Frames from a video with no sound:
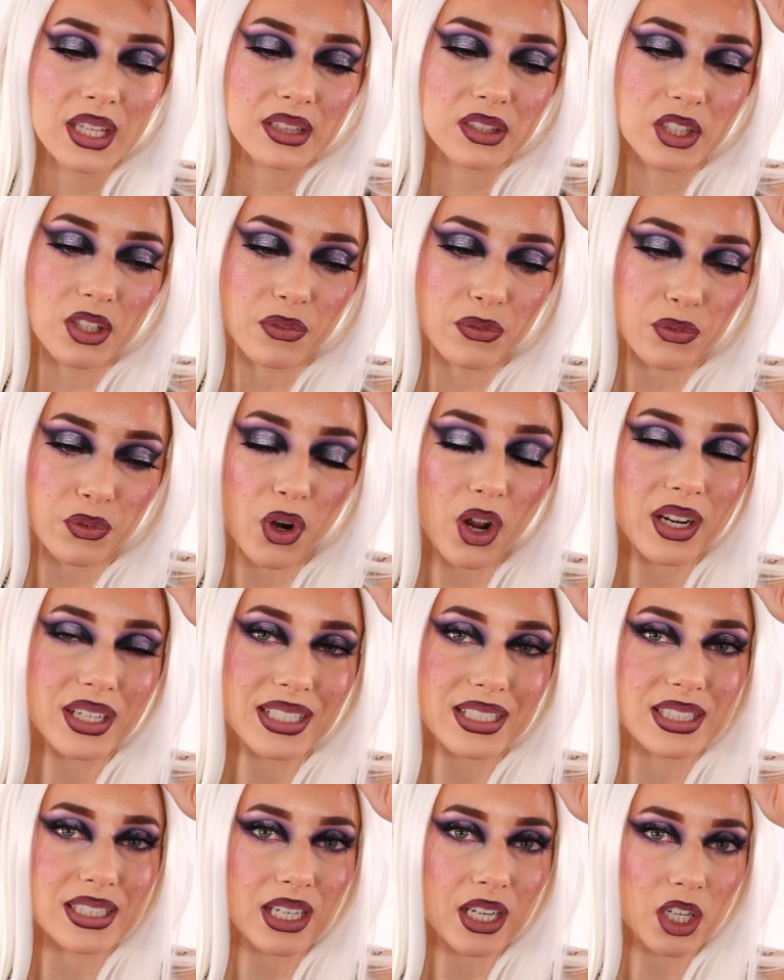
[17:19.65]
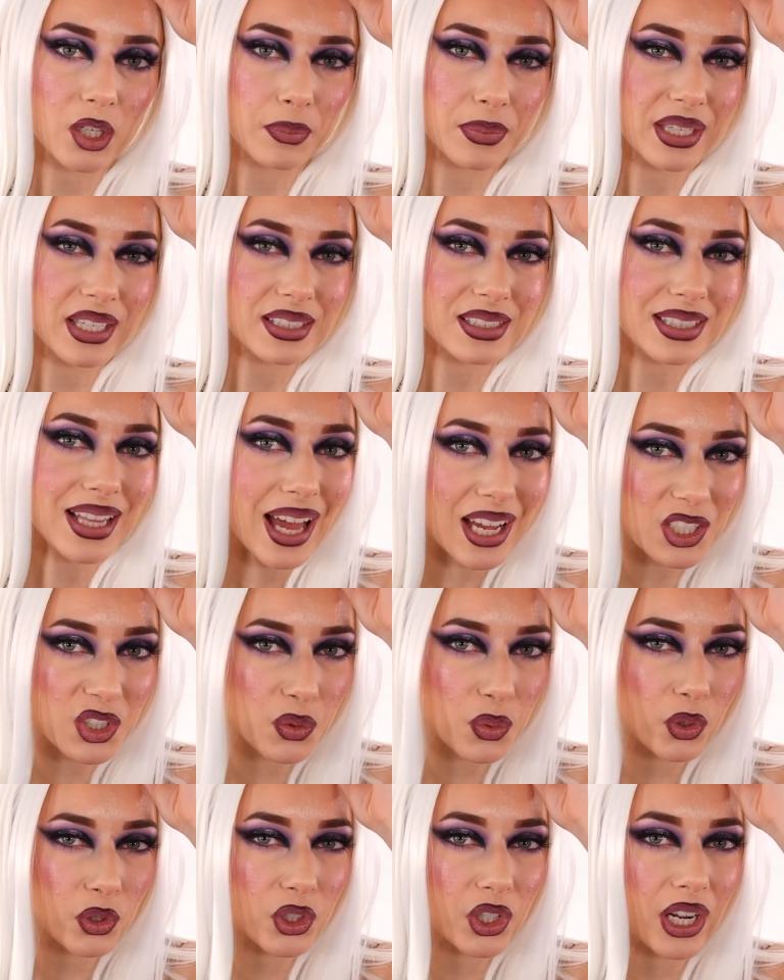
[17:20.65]
The front is not going to be as
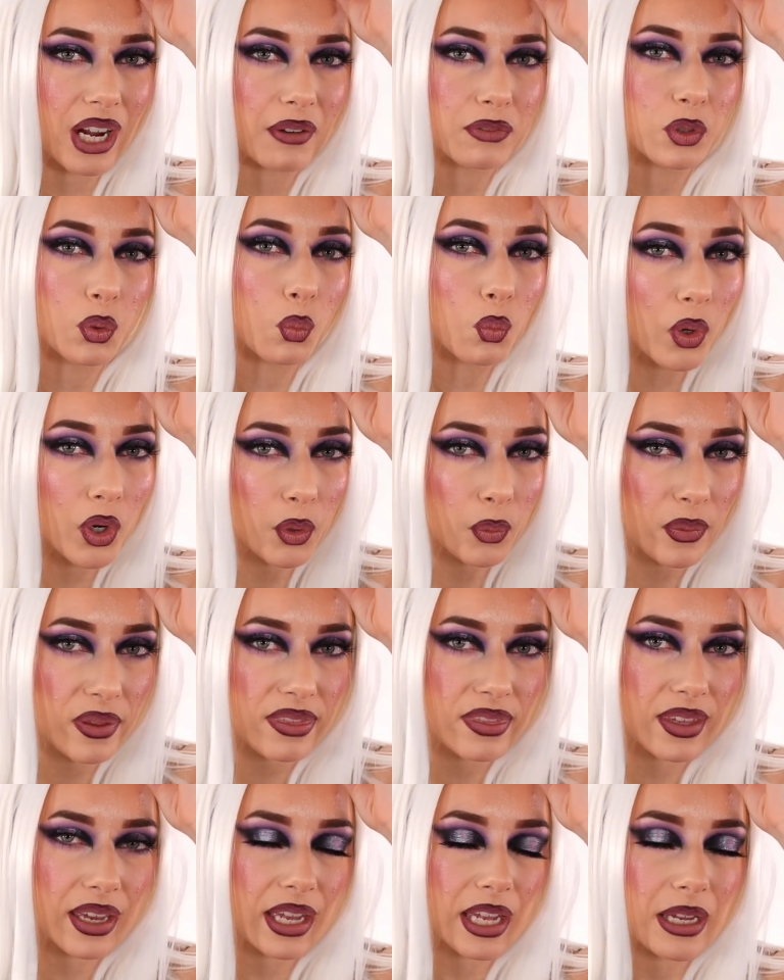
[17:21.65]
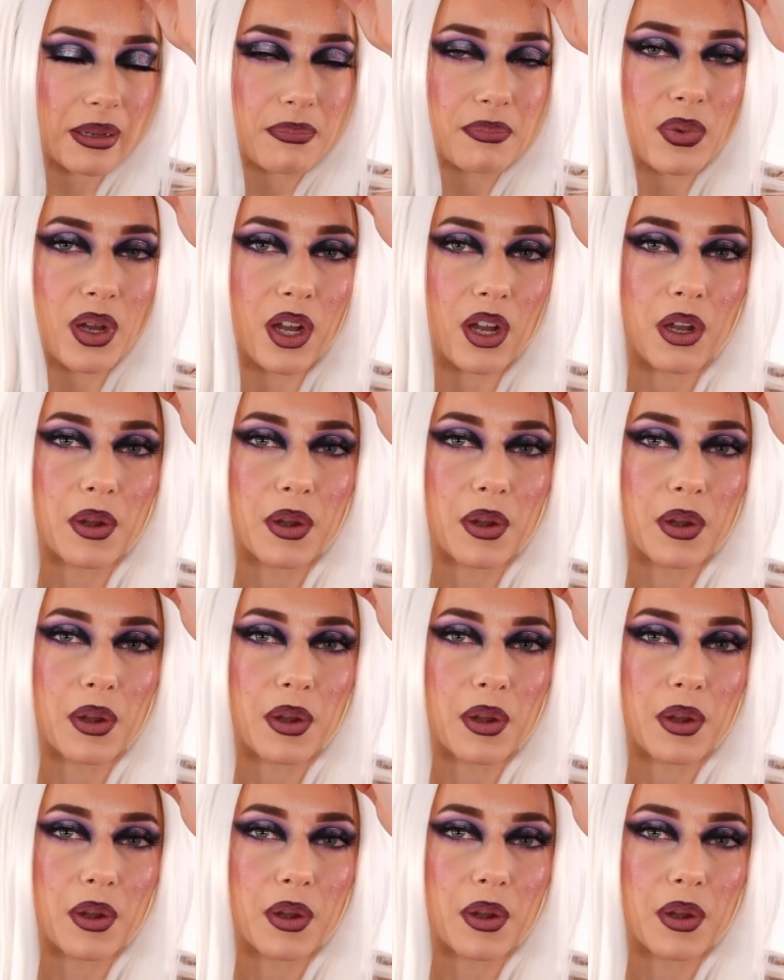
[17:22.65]
natural. You're going to have to work with them.